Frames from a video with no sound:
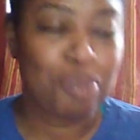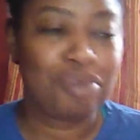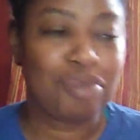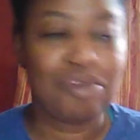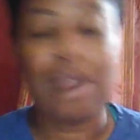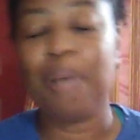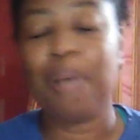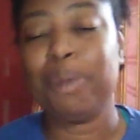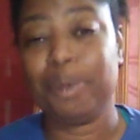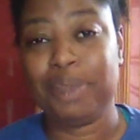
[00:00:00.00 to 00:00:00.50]

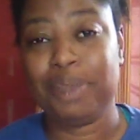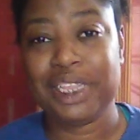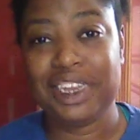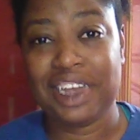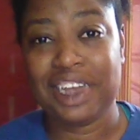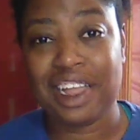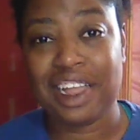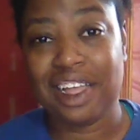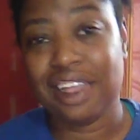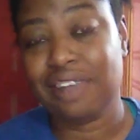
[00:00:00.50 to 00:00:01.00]
Probably
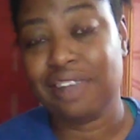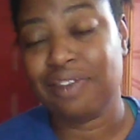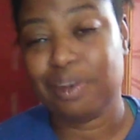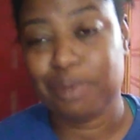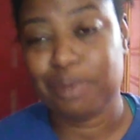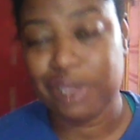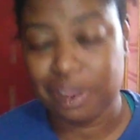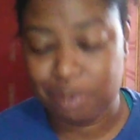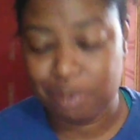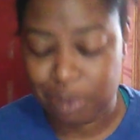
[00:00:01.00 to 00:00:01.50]
not, if I'm
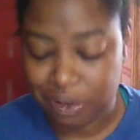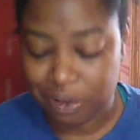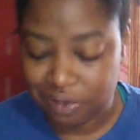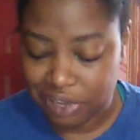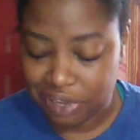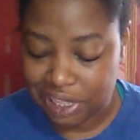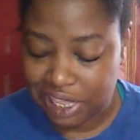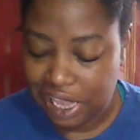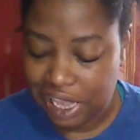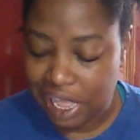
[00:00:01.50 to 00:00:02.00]
being
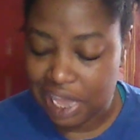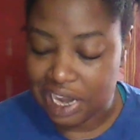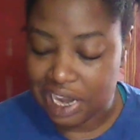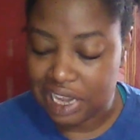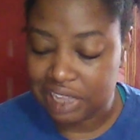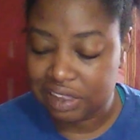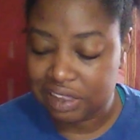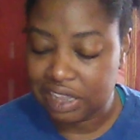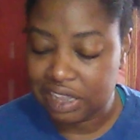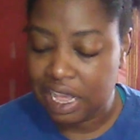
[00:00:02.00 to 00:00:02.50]
perfectly
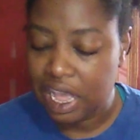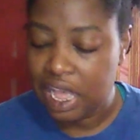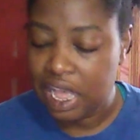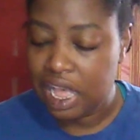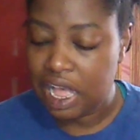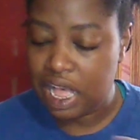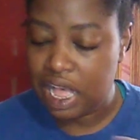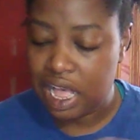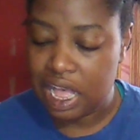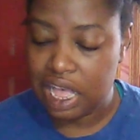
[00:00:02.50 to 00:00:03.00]
honest.
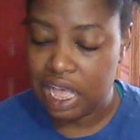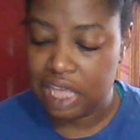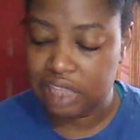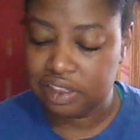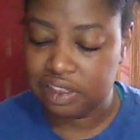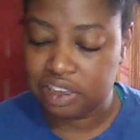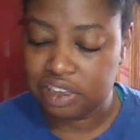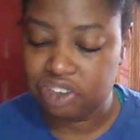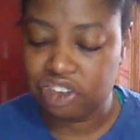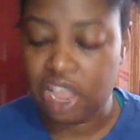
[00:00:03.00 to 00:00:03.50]

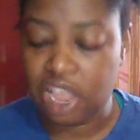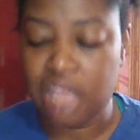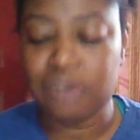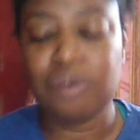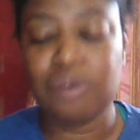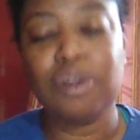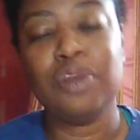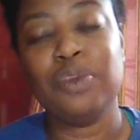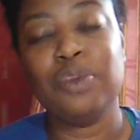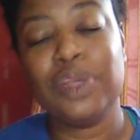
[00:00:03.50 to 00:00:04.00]
It's a
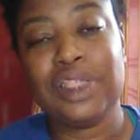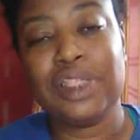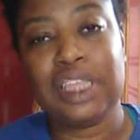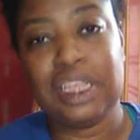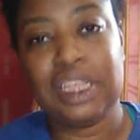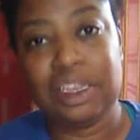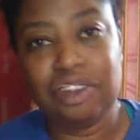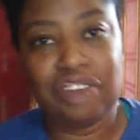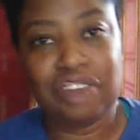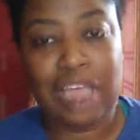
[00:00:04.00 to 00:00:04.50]
genre
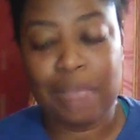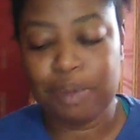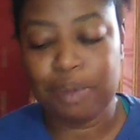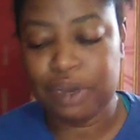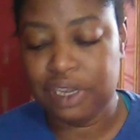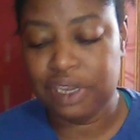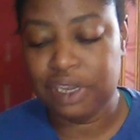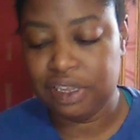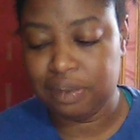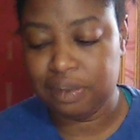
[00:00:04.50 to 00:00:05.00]
within
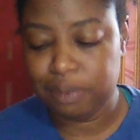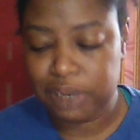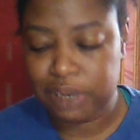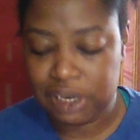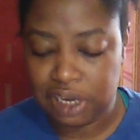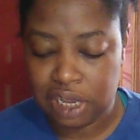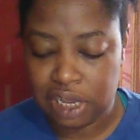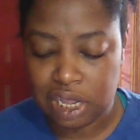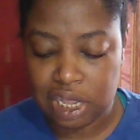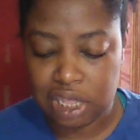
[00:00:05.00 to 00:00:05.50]
Japanese
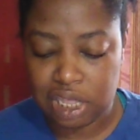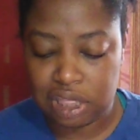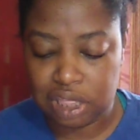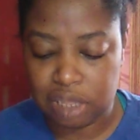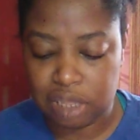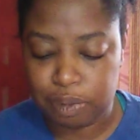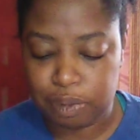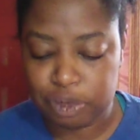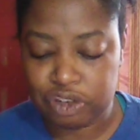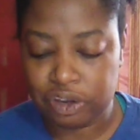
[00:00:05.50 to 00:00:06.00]
media.
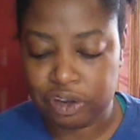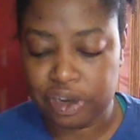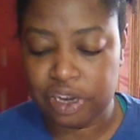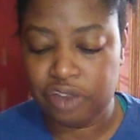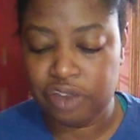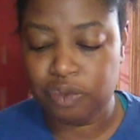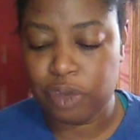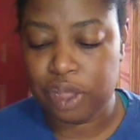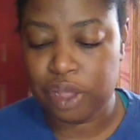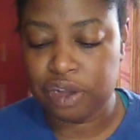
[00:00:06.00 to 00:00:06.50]
The majority
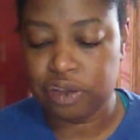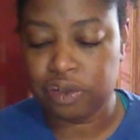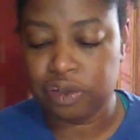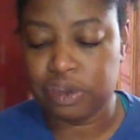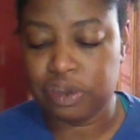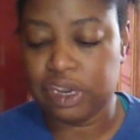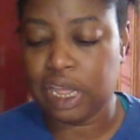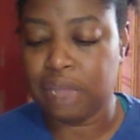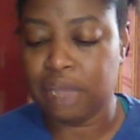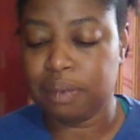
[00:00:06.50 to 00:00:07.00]
of
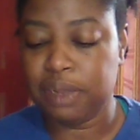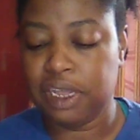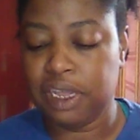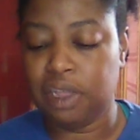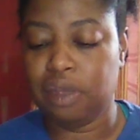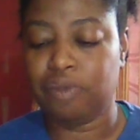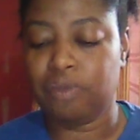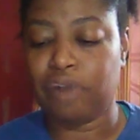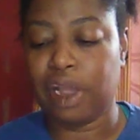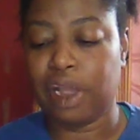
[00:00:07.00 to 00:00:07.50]
well-known
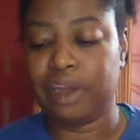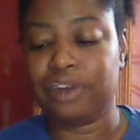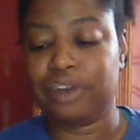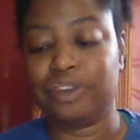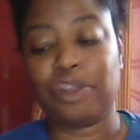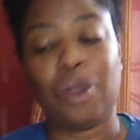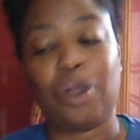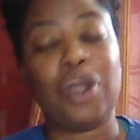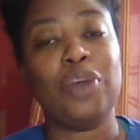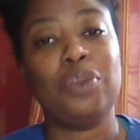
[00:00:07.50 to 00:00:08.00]
Danmei
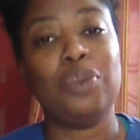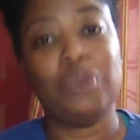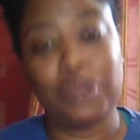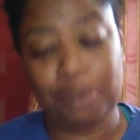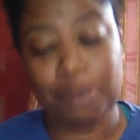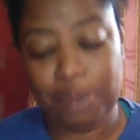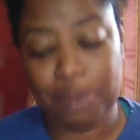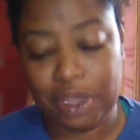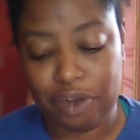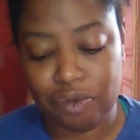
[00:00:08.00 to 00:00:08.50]
writers are
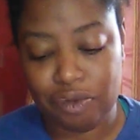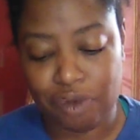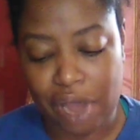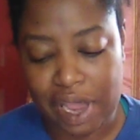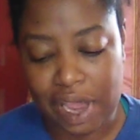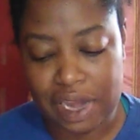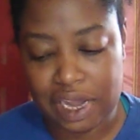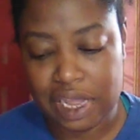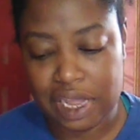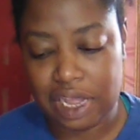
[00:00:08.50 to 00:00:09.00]
women
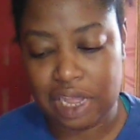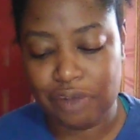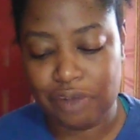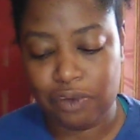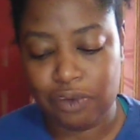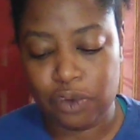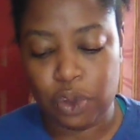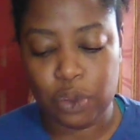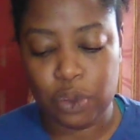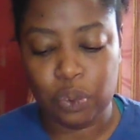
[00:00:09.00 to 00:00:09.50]
writing
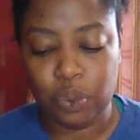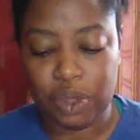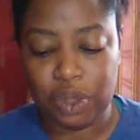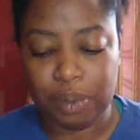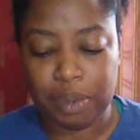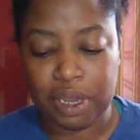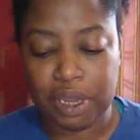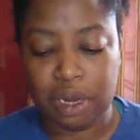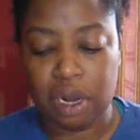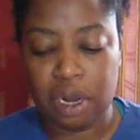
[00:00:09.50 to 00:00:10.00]
for
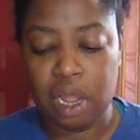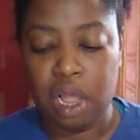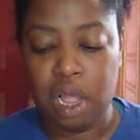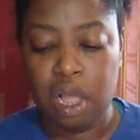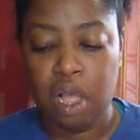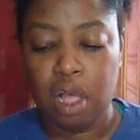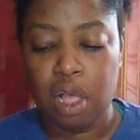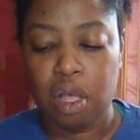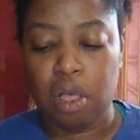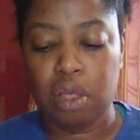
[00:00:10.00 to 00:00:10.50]
women,
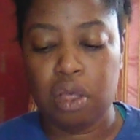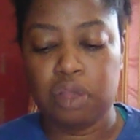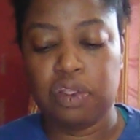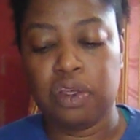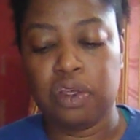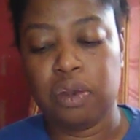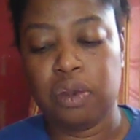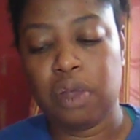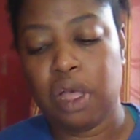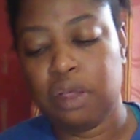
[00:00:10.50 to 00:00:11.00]

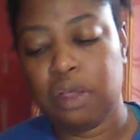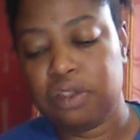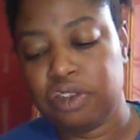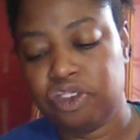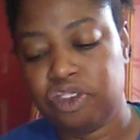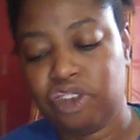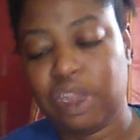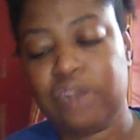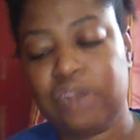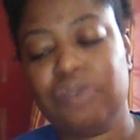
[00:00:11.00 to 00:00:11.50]
although
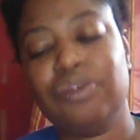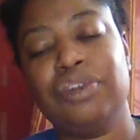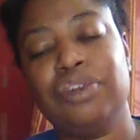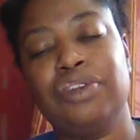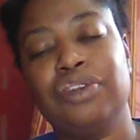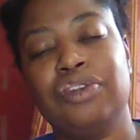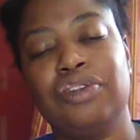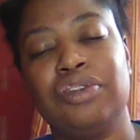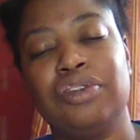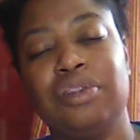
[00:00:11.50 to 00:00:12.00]
other
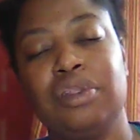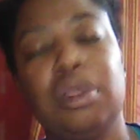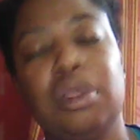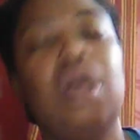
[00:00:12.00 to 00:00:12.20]
genders